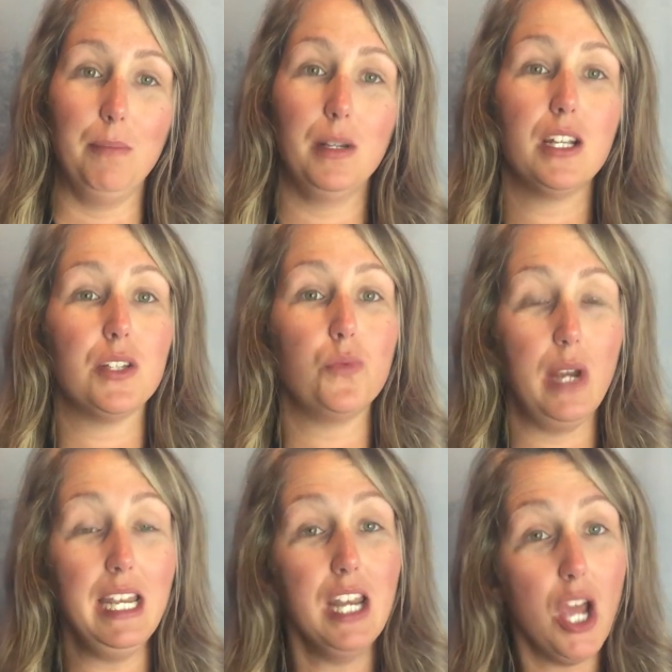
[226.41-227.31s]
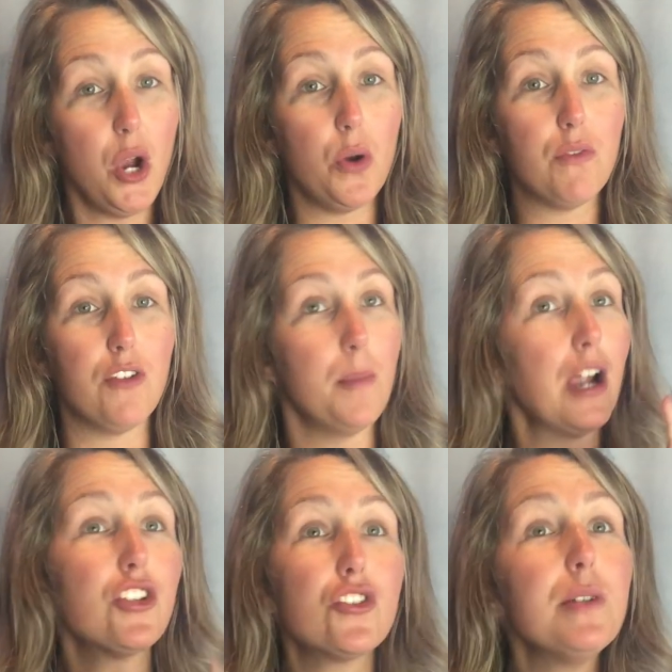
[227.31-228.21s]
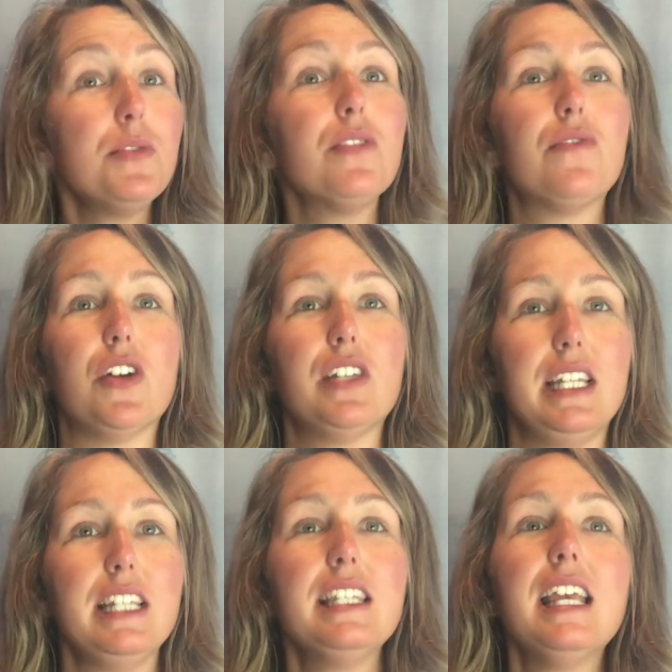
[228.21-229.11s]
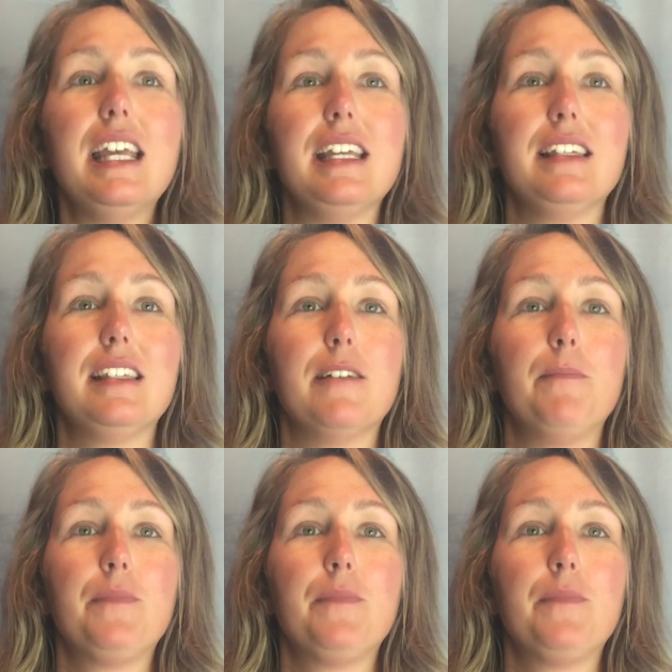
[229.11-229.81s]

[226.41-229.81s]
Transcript: Because we know from our scripture verse it says,